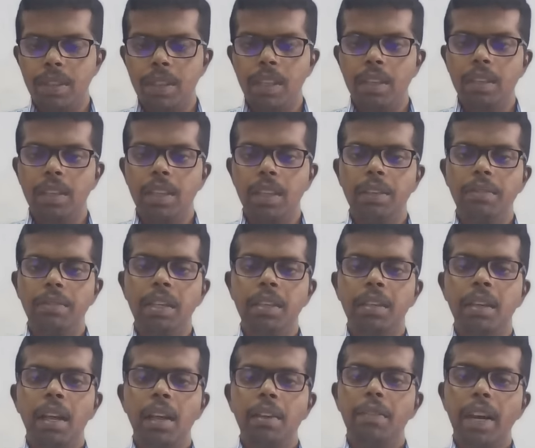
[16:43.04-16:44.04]
even
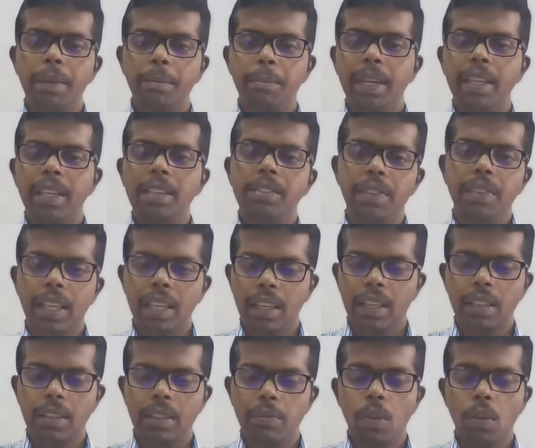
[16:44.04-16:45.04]
5 pens we get
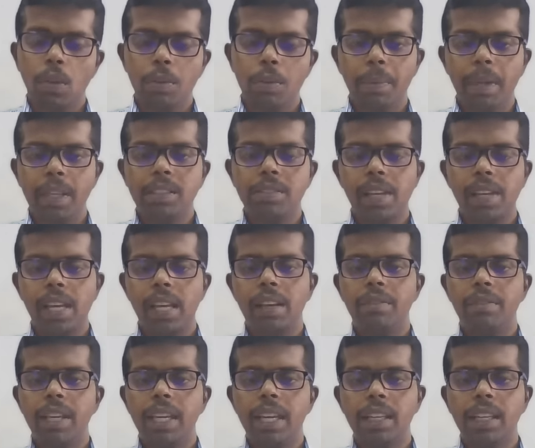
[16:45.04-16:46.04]
4 pens
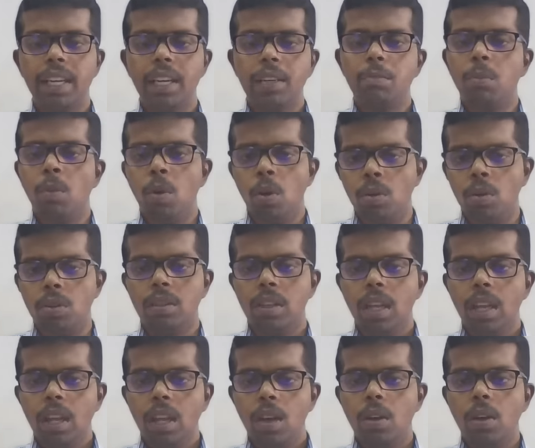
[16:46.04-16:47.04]
we can get more.
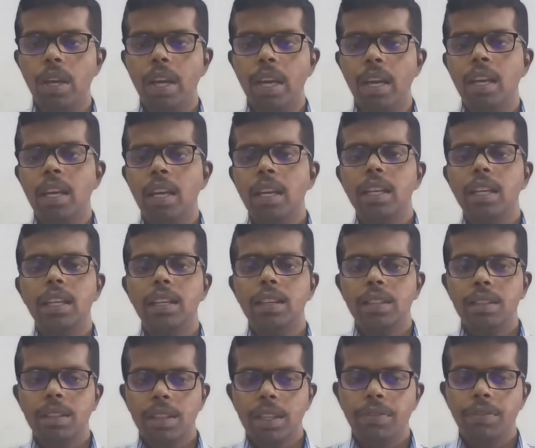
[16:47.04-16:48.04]
Okay,
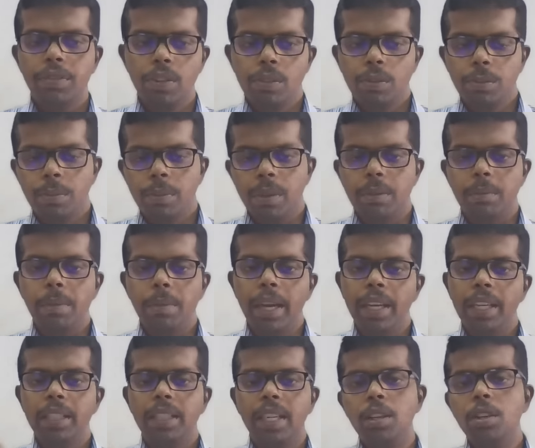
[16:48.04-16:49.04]
if you buy
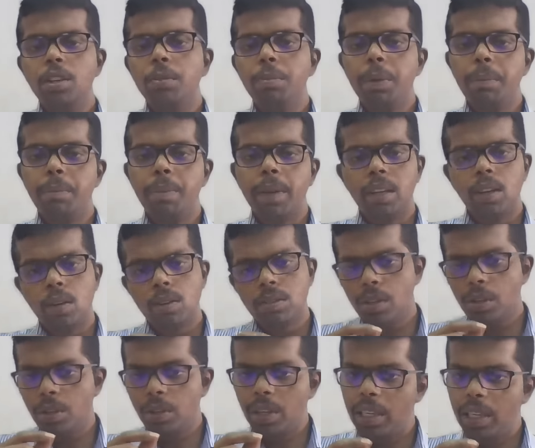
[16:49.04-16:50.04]
10 rupee pen also,
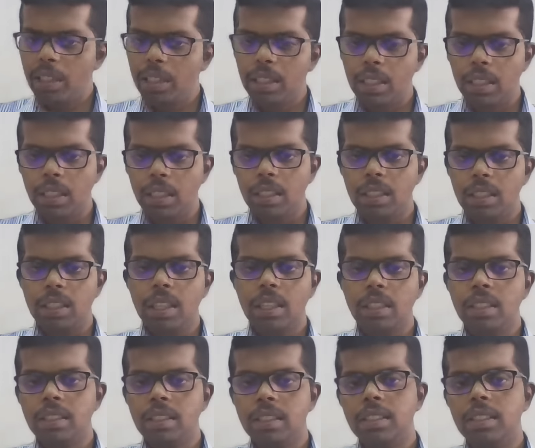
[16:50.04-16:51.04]
you can
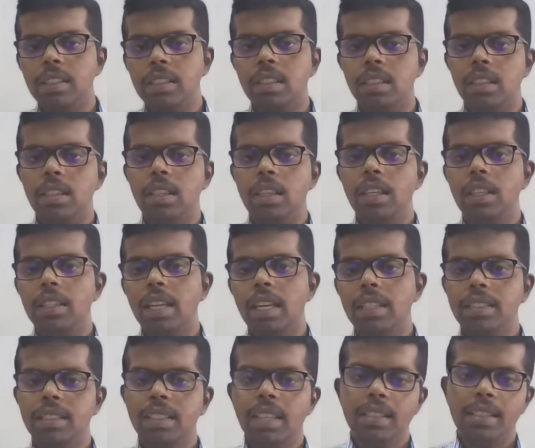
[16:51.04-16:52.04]
it
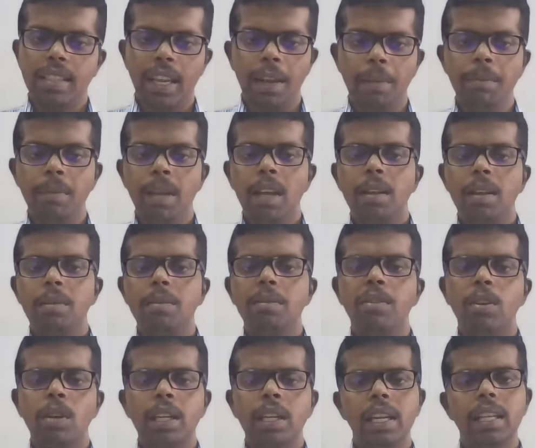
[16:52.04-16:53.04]
does the same.
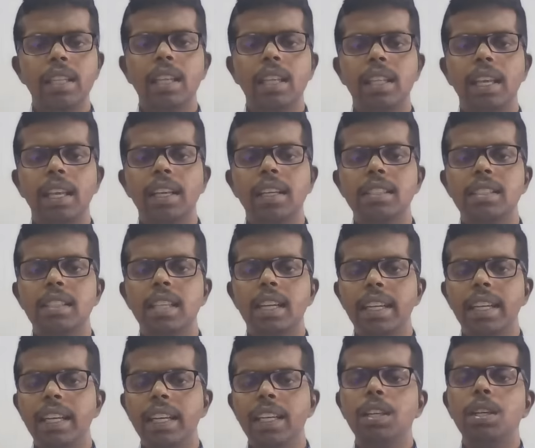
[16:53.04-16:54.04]
Only the thing is that
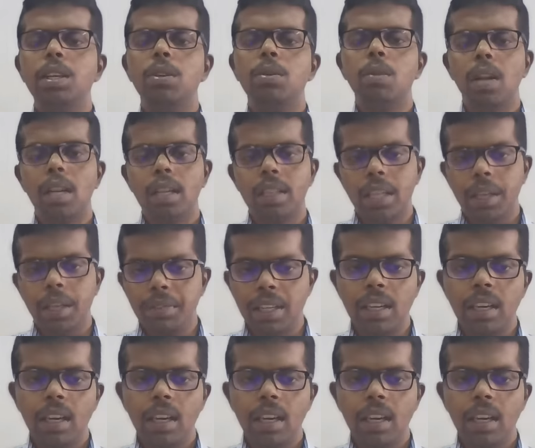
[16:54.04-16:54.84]
ink quality will